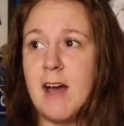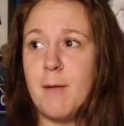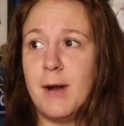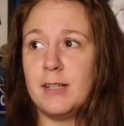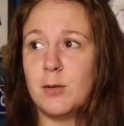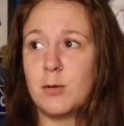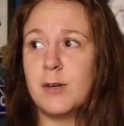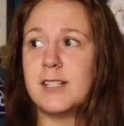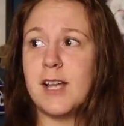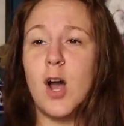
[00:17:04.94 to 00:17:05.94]
now Apollo
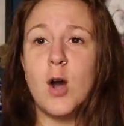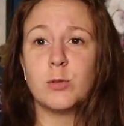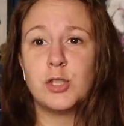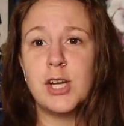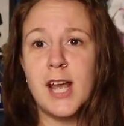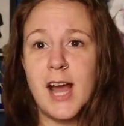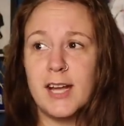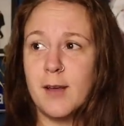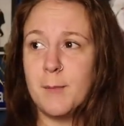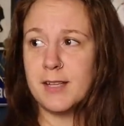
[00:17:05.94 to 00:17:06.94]
Creed's like, oh shit,
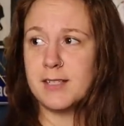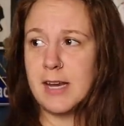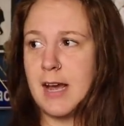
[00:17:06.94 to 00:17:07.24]
I done messed